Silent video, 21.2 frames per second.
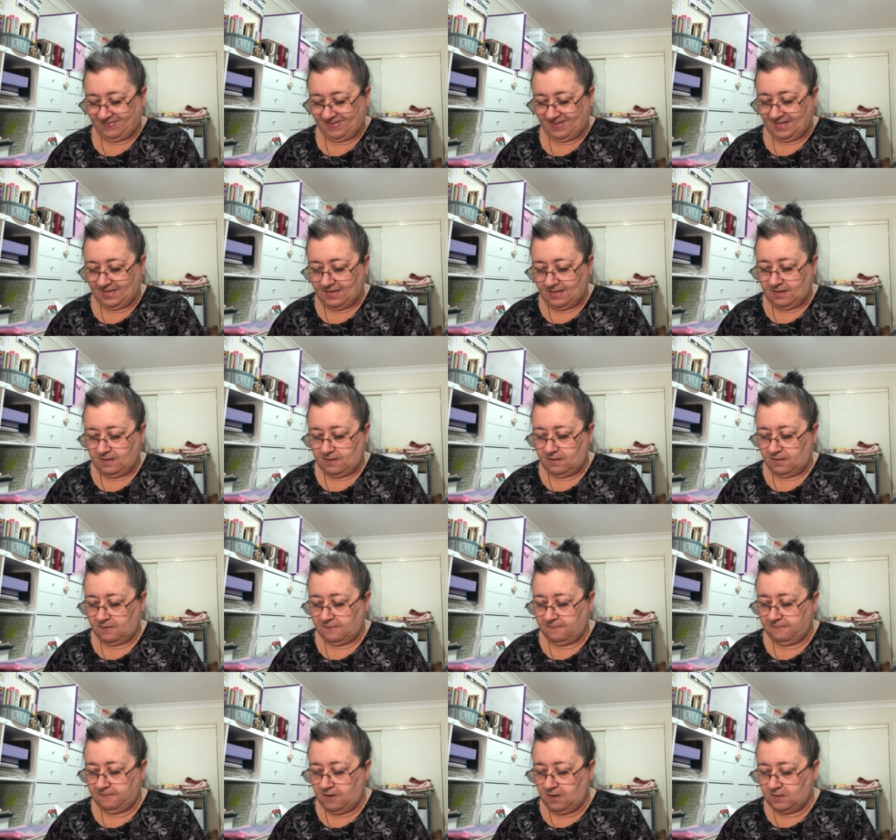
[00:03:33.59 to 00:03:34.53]

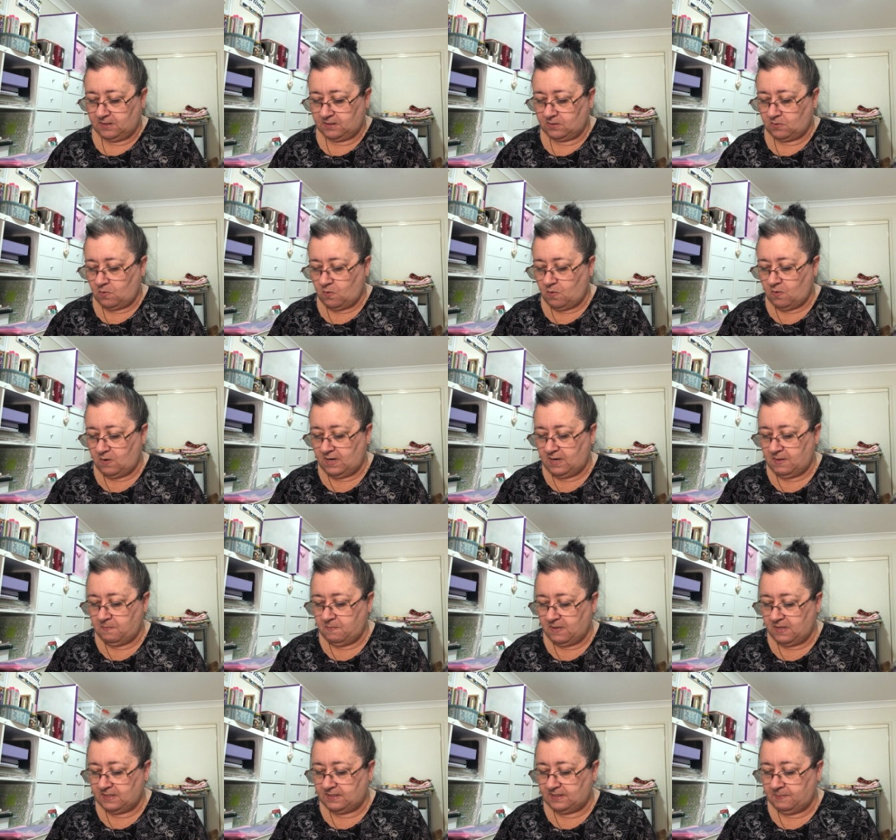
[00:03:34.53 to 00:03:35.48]
the floss caught
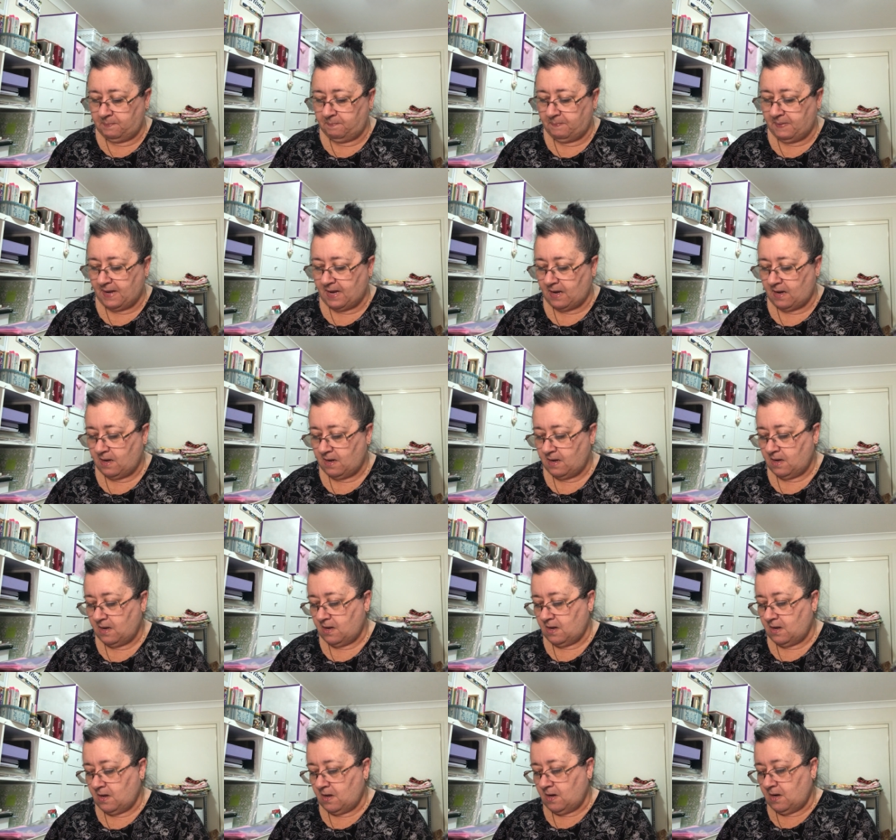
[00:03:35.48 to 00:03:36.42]
in my zipper.
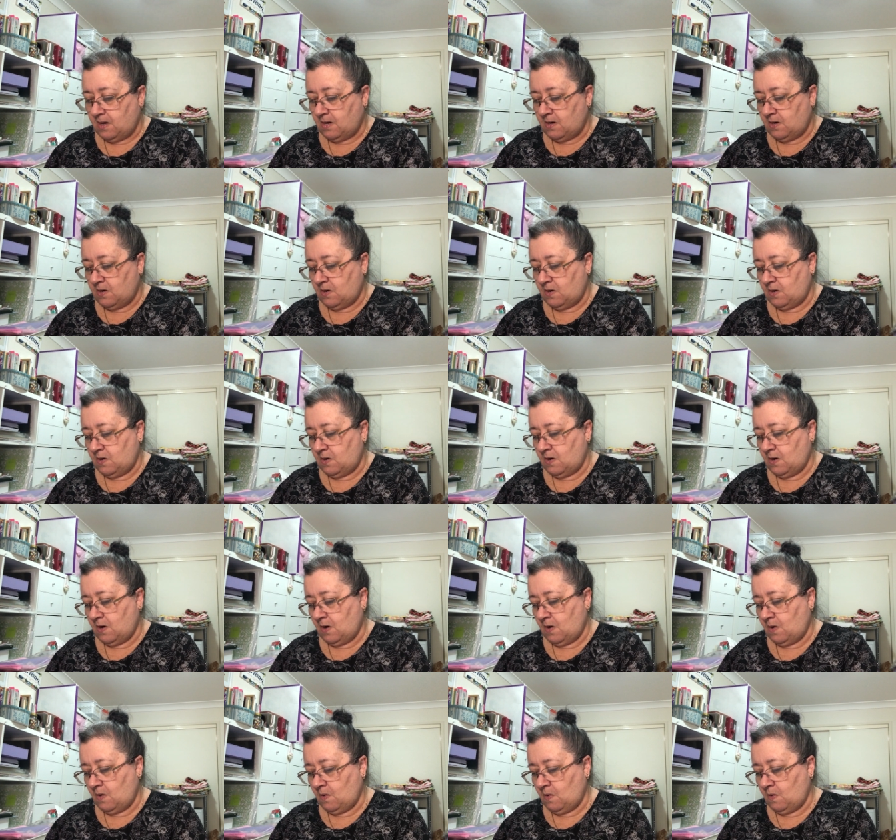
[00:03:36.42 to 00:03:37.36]

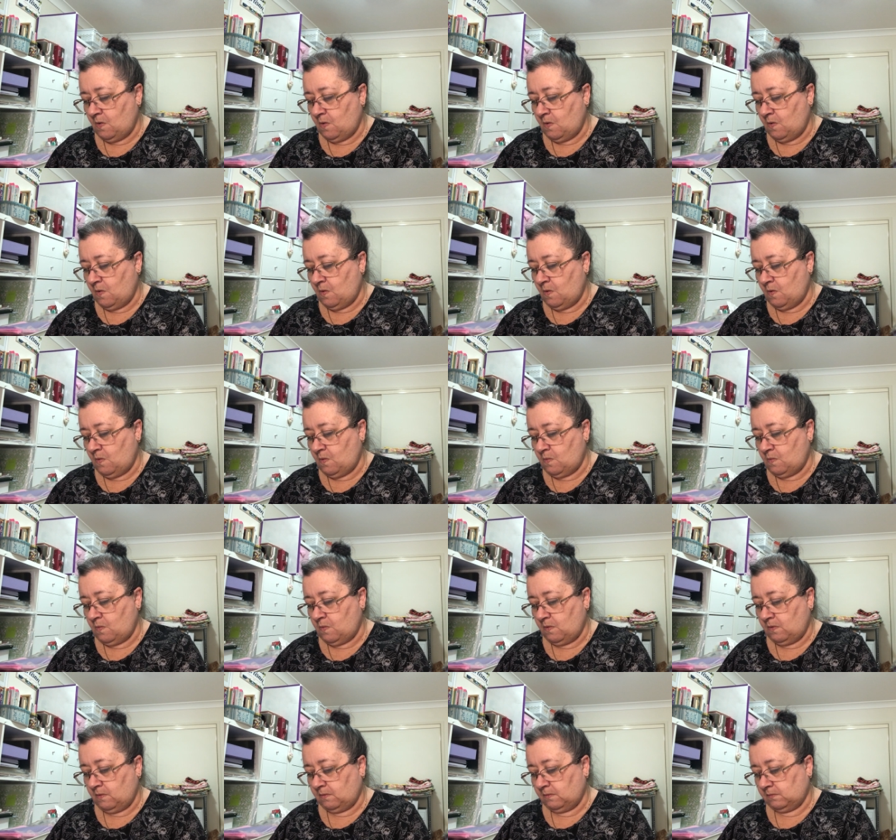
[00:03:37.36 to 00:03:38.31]

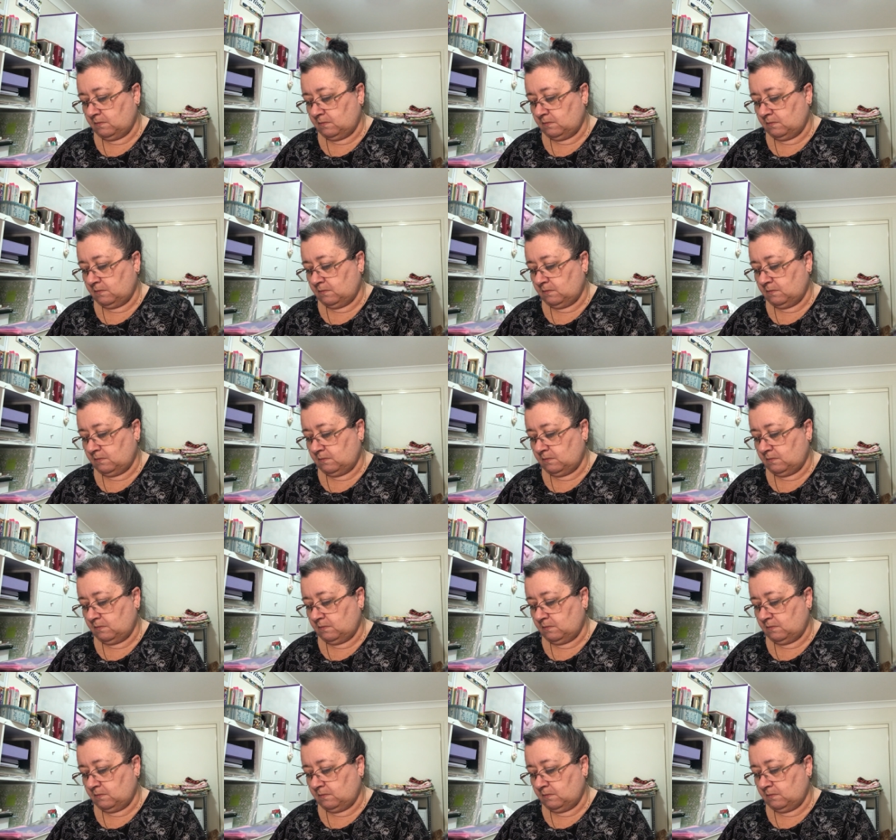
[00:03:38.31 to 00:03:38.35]
No.